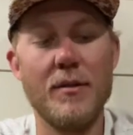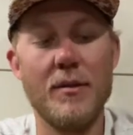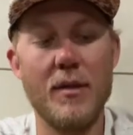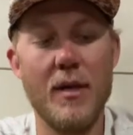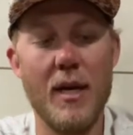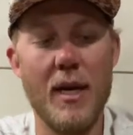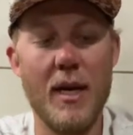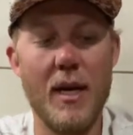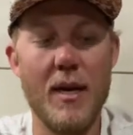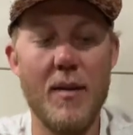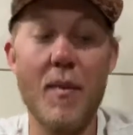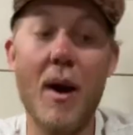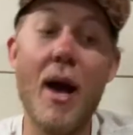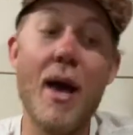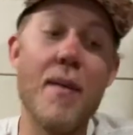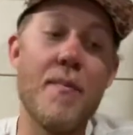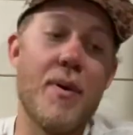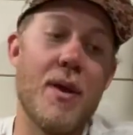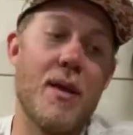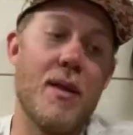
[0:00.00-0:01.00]
And in
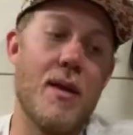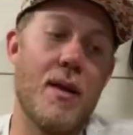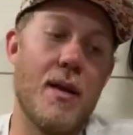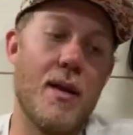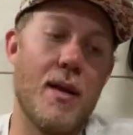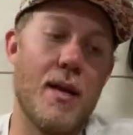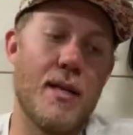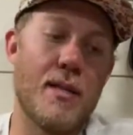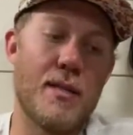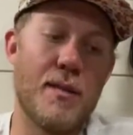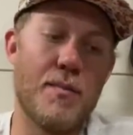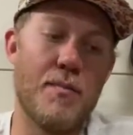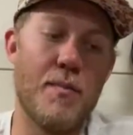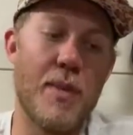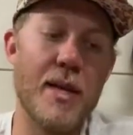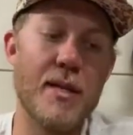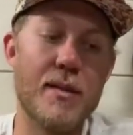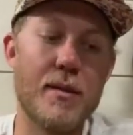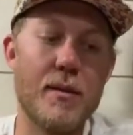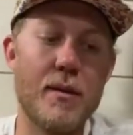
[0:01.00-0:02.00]
my opinion, it's
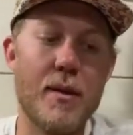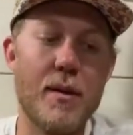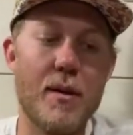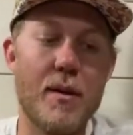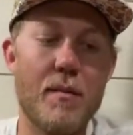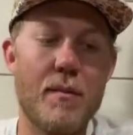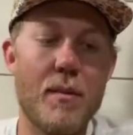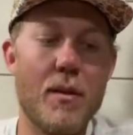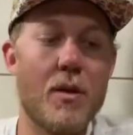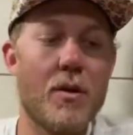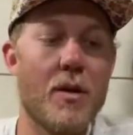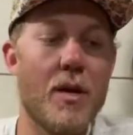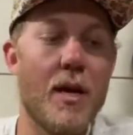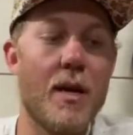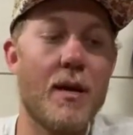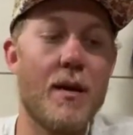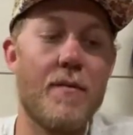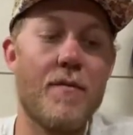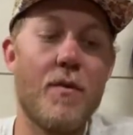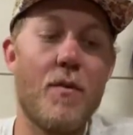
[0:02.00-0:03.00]
basically
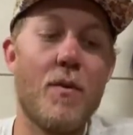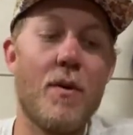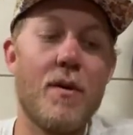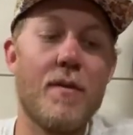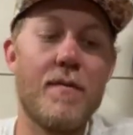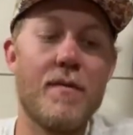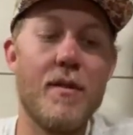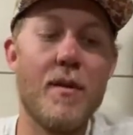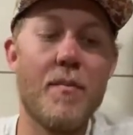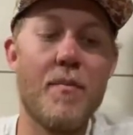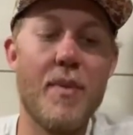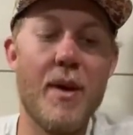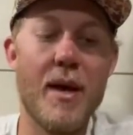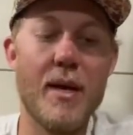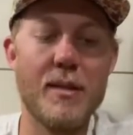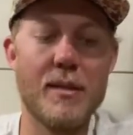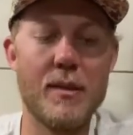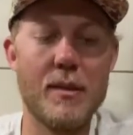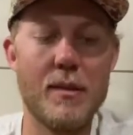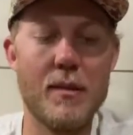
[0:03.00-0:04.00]
created for one of the
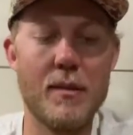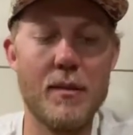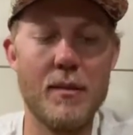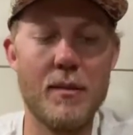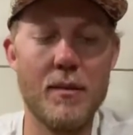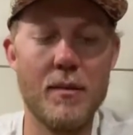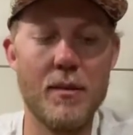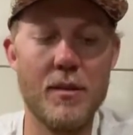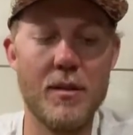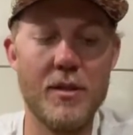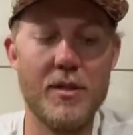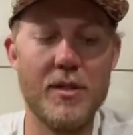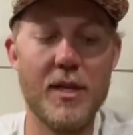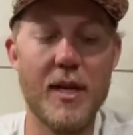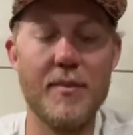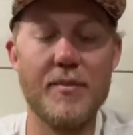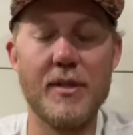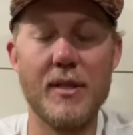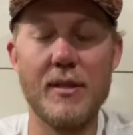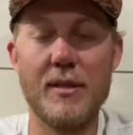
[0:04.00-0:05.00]
best
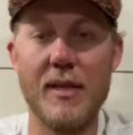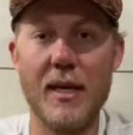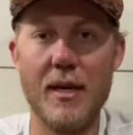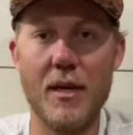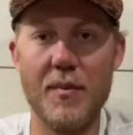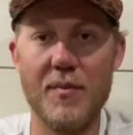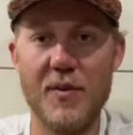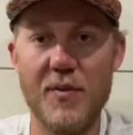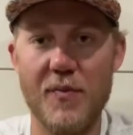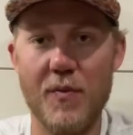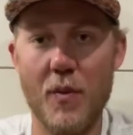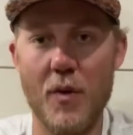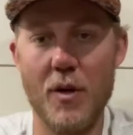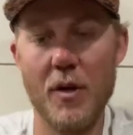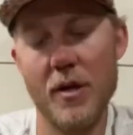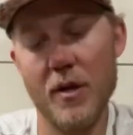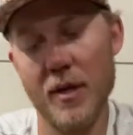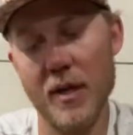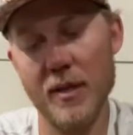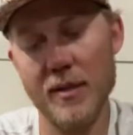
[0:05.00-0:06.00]
shapes and setups for
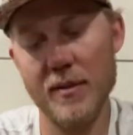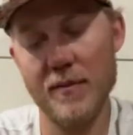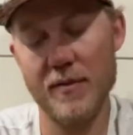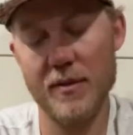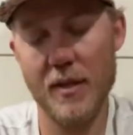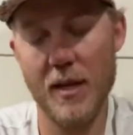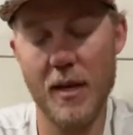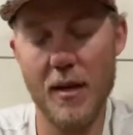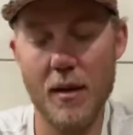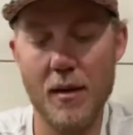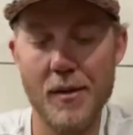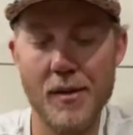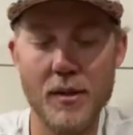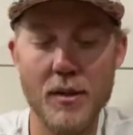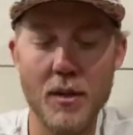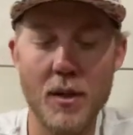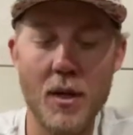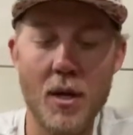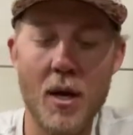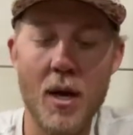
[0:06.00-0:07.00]
an aggressive skate.
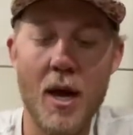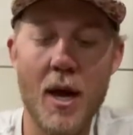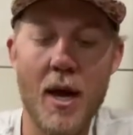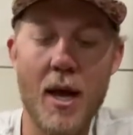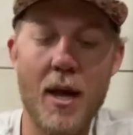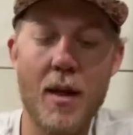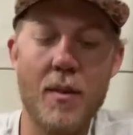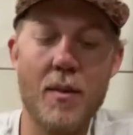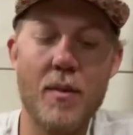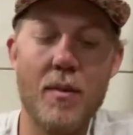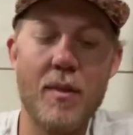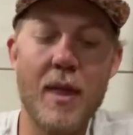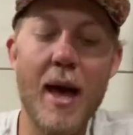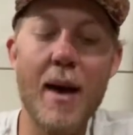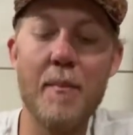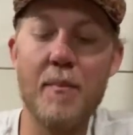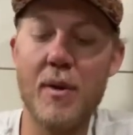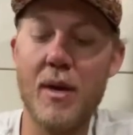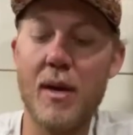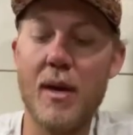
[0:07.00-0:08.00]
And
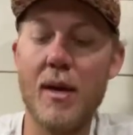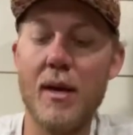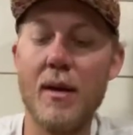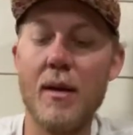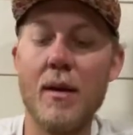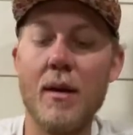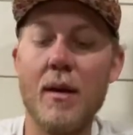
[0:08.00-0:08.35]
that being,